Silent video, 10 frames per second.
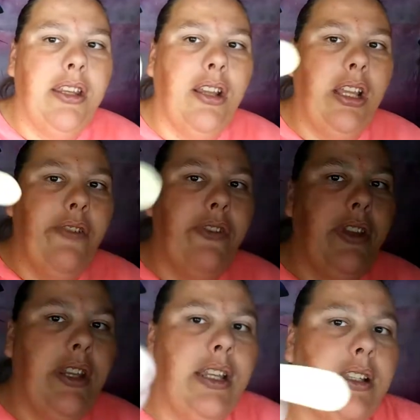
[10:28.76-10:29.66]
knife, and
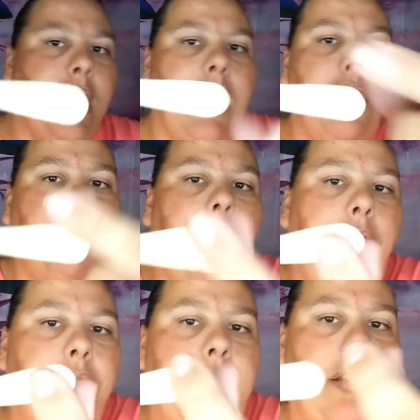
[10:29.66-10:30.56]
then it's kind of
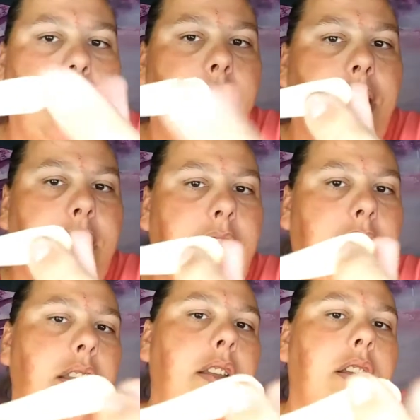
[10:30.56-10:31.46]
rounded on this end.